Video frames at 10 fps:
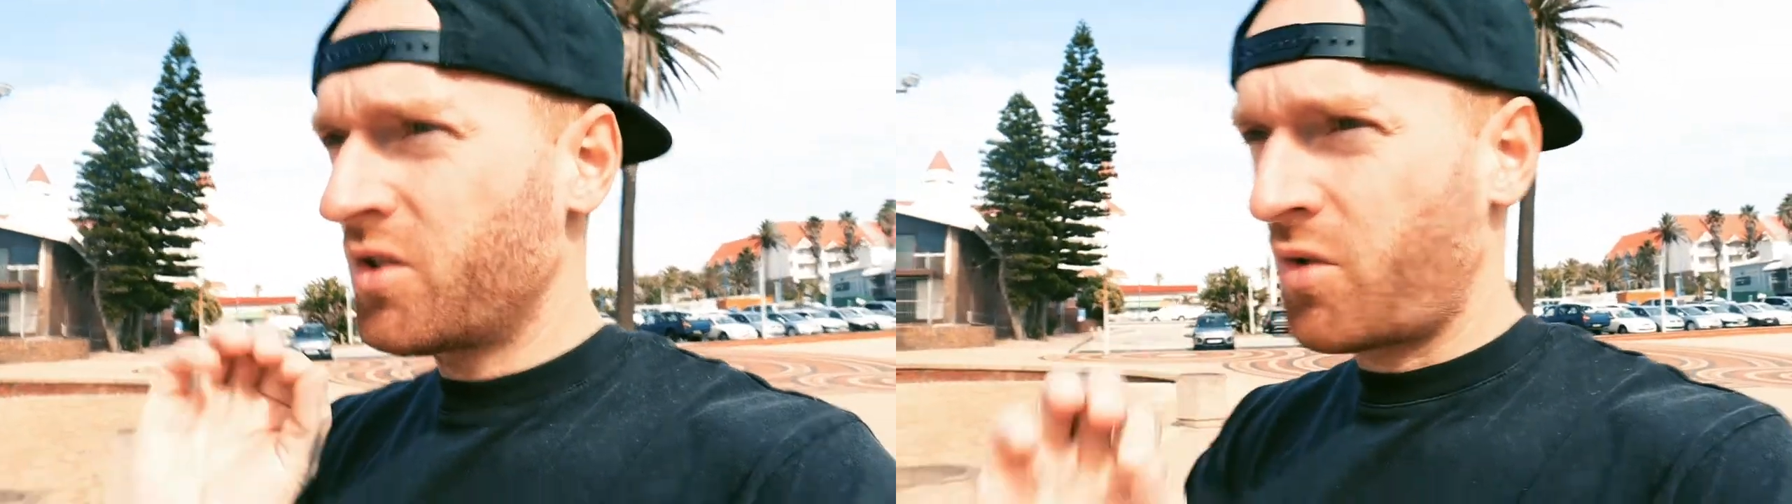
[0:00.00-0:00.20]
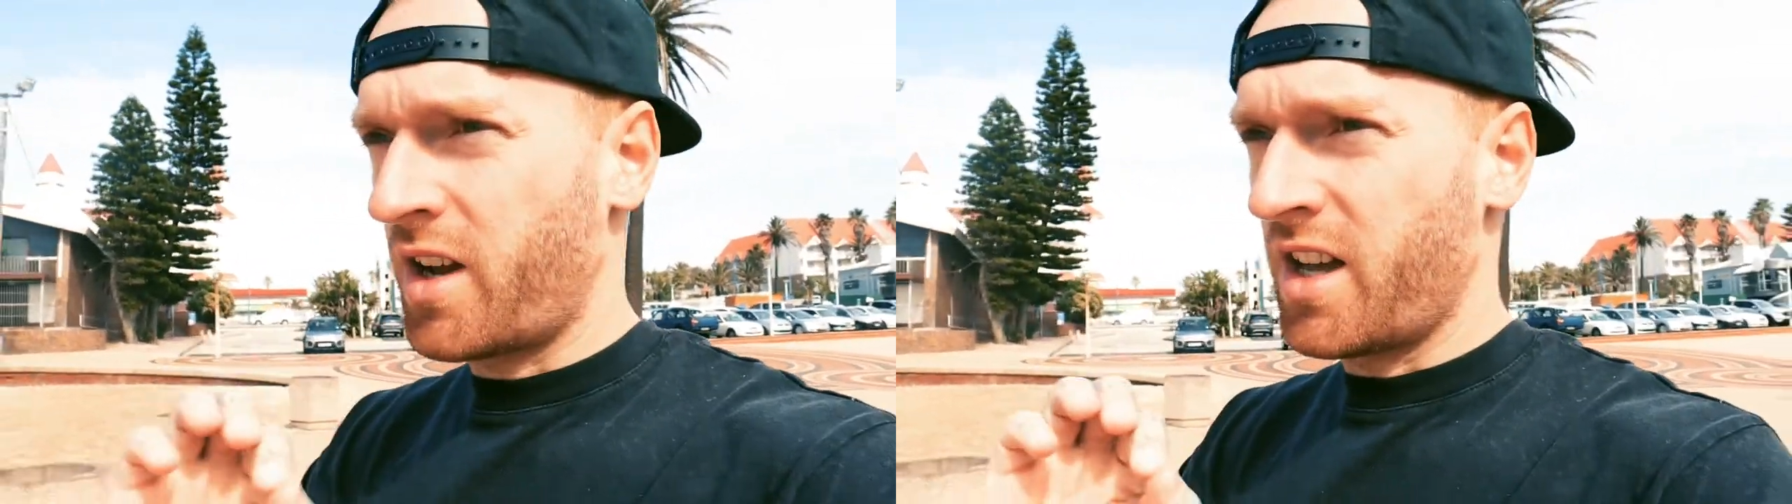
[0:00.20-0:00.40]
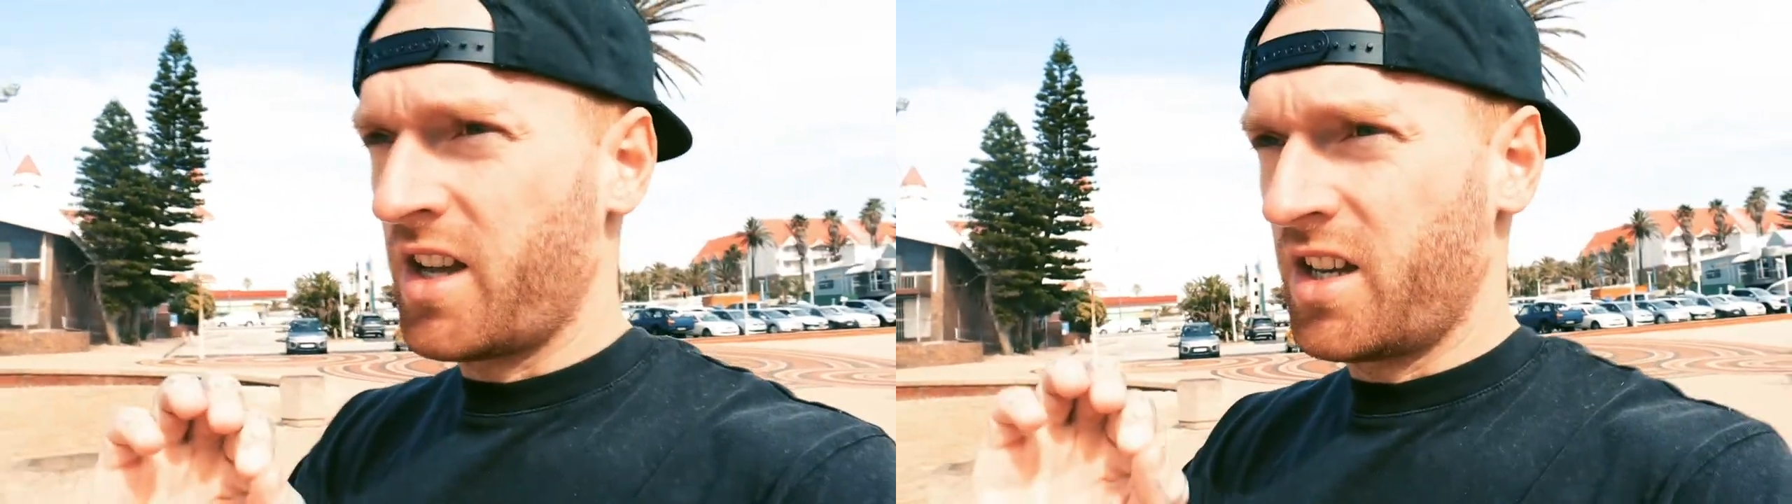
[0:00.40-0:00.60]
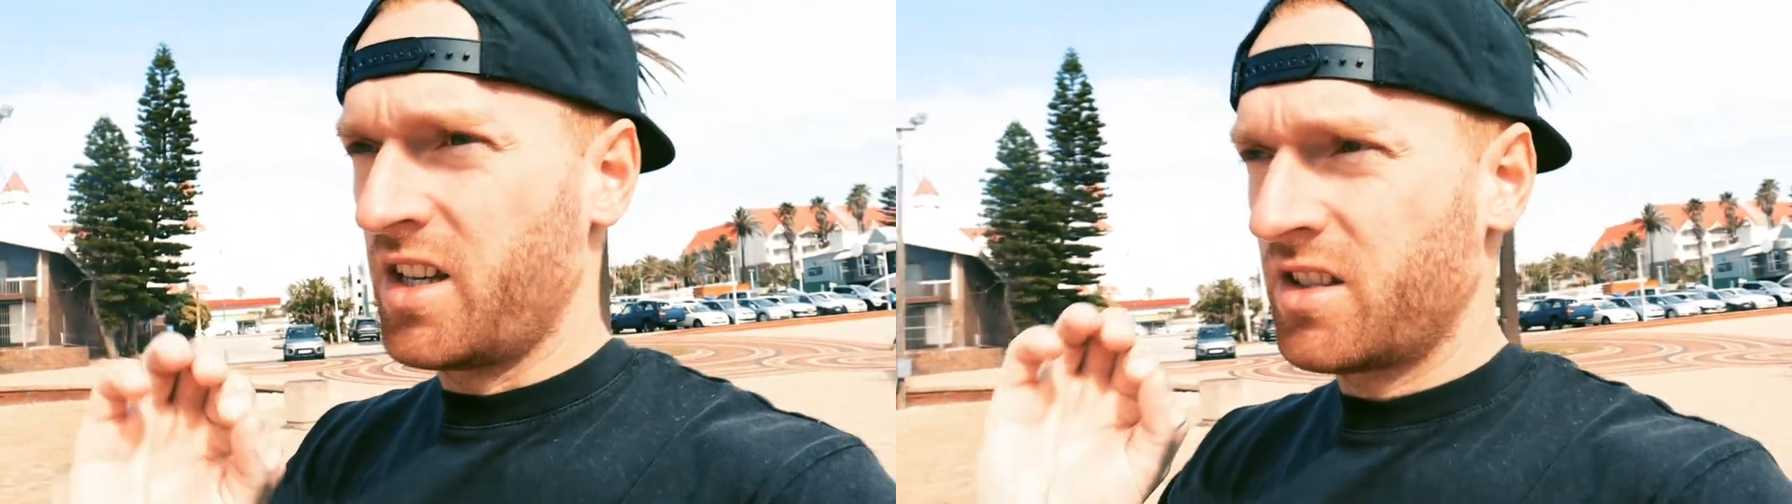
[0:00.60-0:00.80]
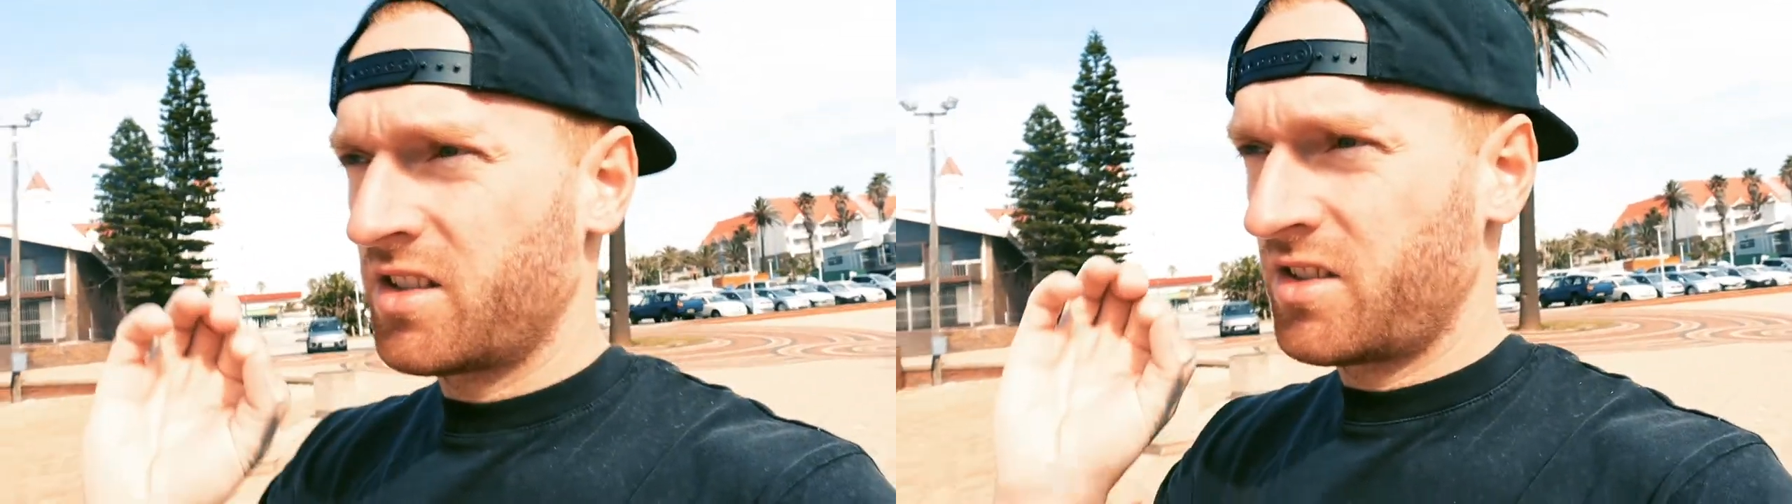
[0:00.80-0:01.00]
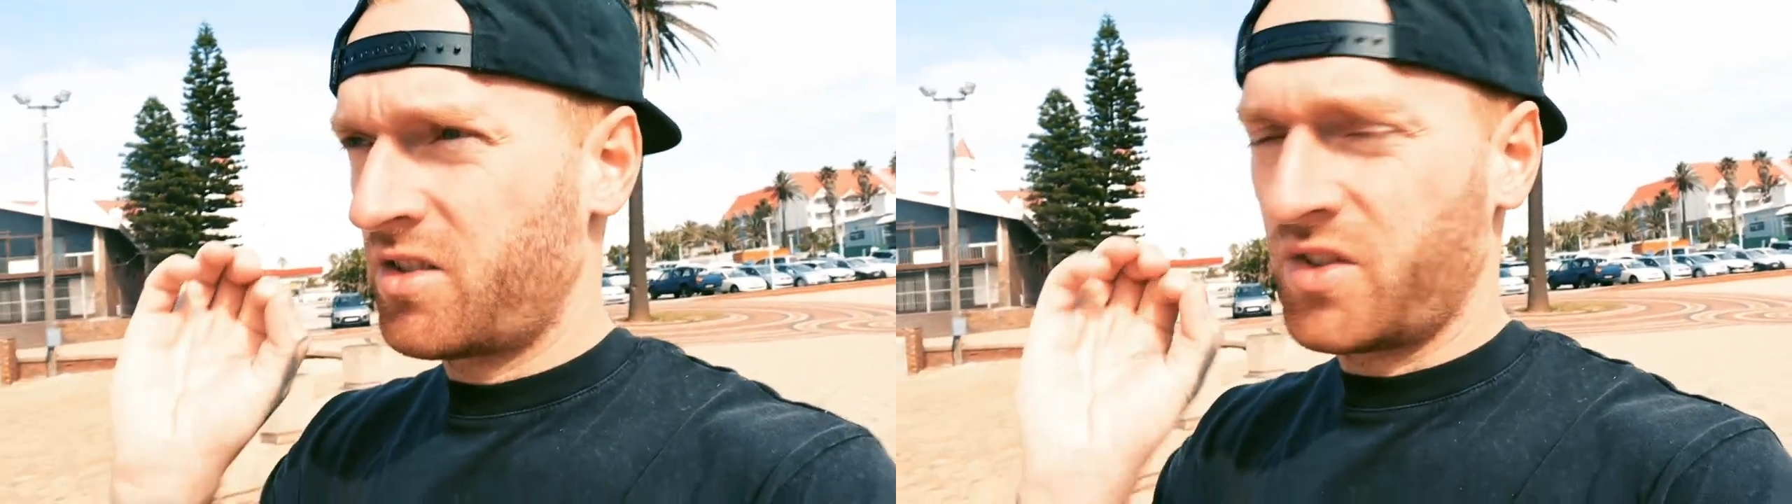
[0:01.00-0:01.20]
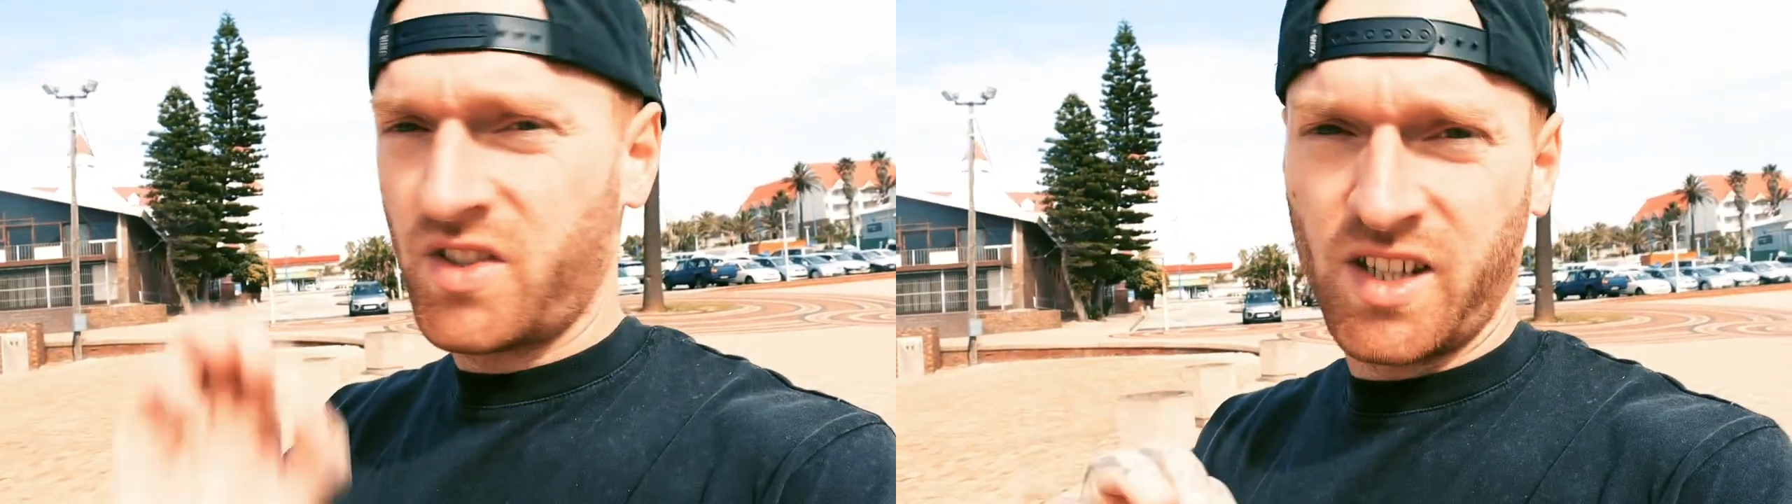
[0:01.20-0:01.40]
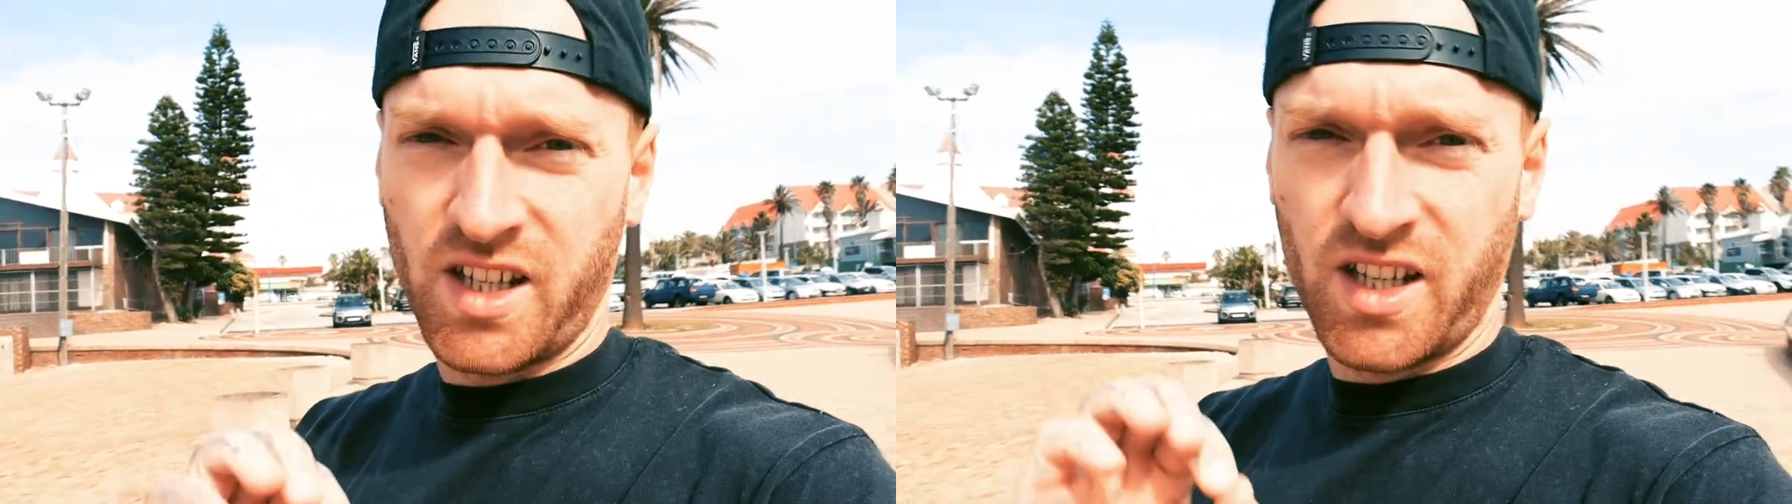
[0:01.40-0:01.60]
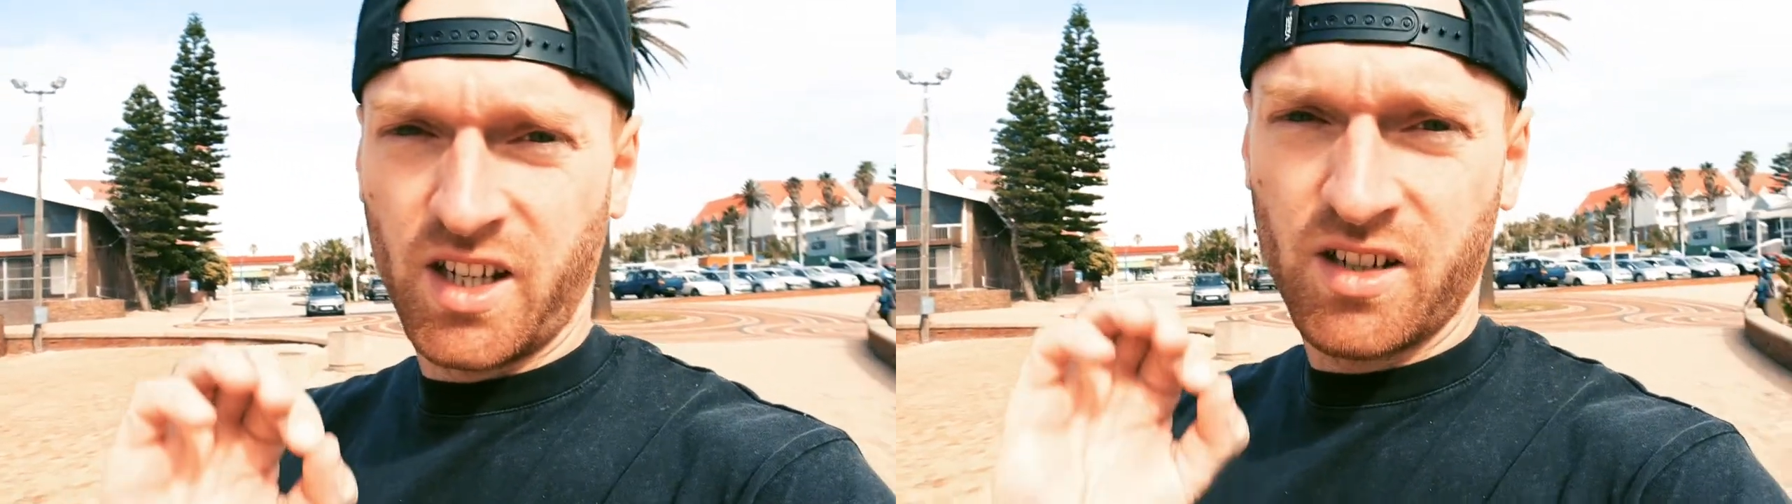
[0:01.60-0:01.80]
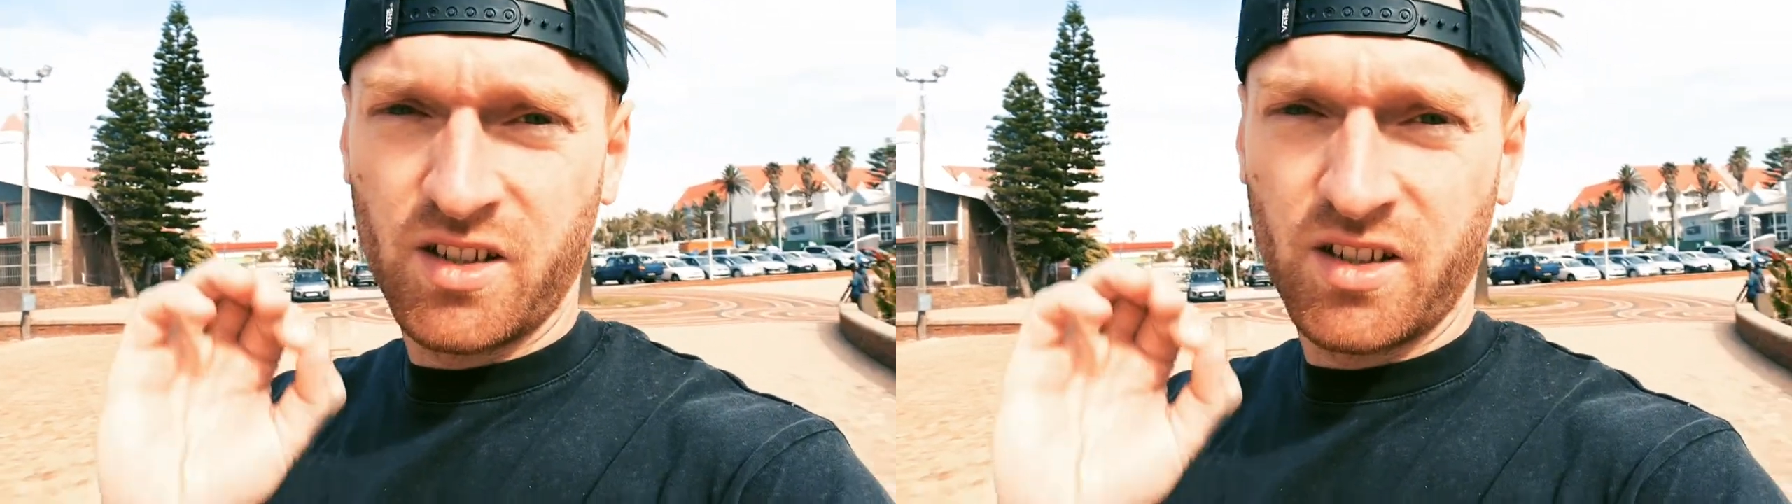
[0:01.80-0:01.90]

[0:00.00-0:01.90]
try to see